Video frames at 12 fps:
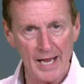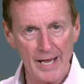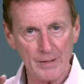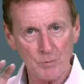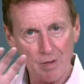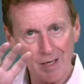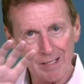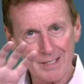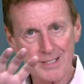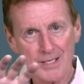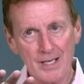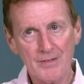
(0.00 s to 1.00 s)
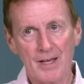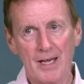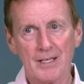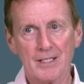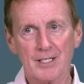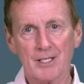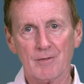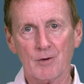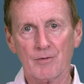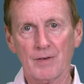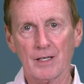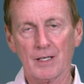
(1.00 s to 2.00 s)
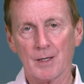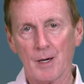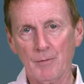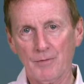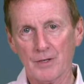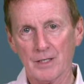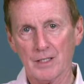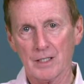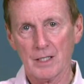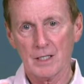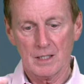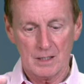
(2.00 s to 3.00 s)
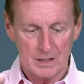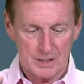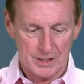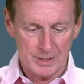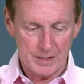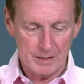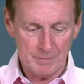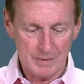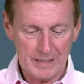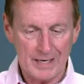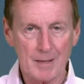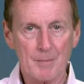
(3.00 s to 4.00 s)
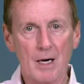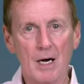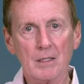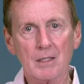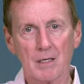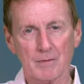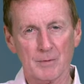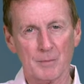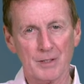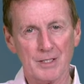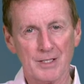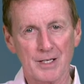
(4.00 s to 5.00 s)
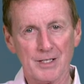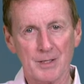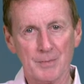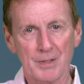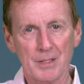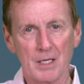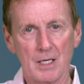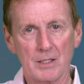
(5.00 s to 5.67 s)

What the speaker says: And when I said that, instead of her feeling comforted, she became uncomfortable. Isn't that something?